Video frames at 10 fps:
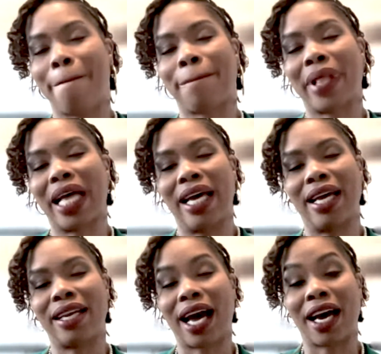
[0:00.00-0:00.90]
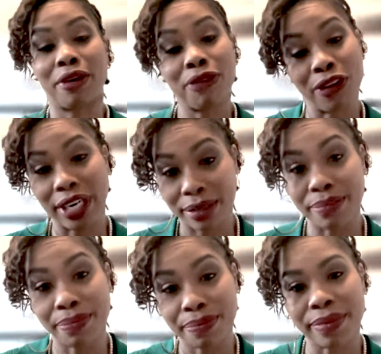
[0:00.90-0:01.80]
And I confront him
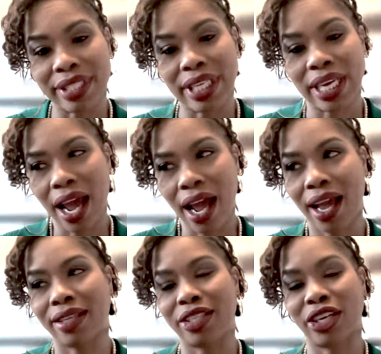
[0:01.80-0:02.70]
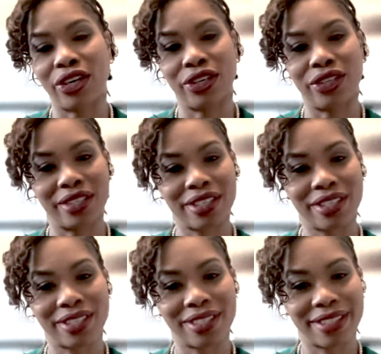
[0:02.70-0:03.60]
and said, hey, so
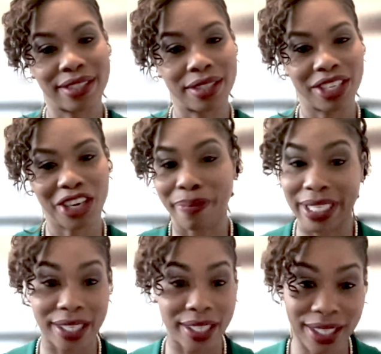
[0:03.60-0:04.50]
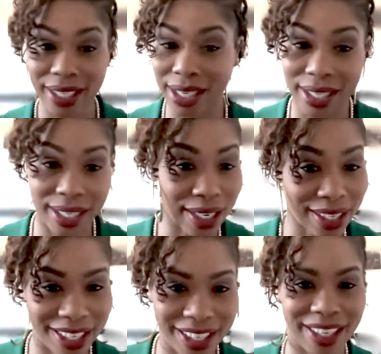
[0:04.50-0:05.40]
your message is such and
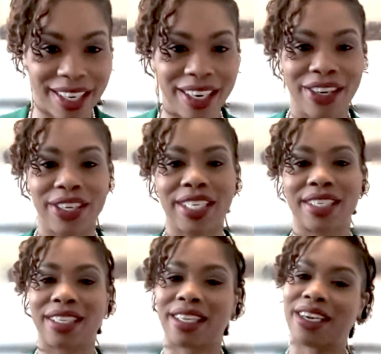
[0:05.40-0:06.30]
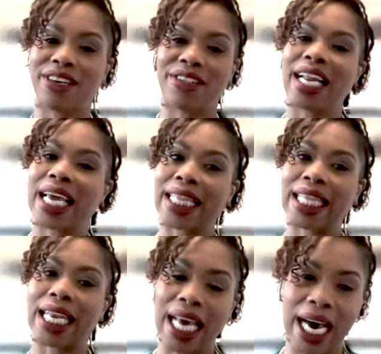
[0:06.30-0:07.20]
such, and then I get the
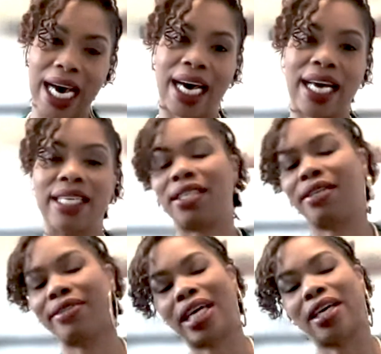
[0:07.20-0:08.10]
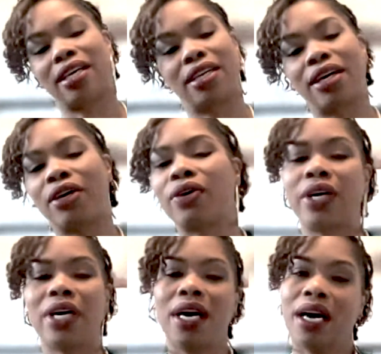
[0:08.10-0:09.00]
lies, and I was like,
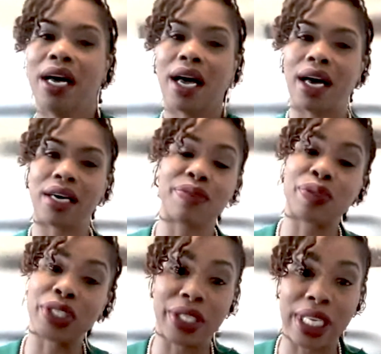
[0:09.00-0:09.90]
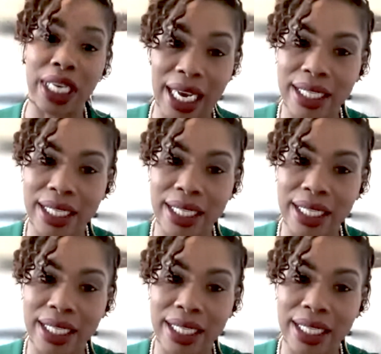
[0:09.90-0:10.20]
I don't even want to do the lies.